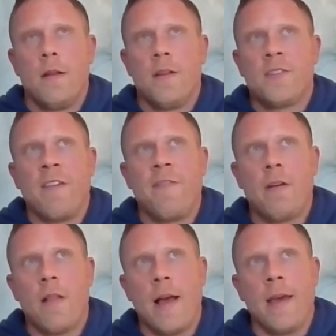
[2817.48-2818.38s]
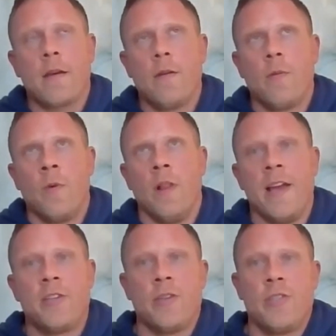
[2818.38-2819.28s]
So I feel like
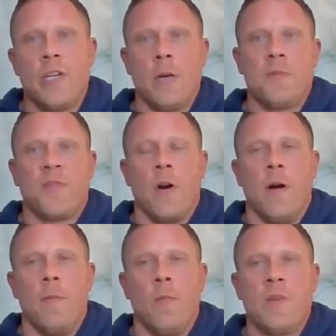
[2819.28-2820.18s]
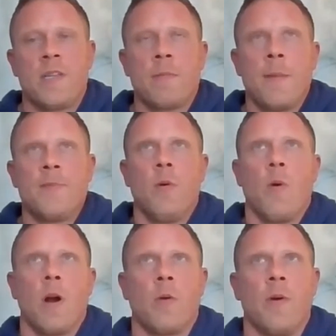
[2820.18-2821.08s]
relationships sometimes we work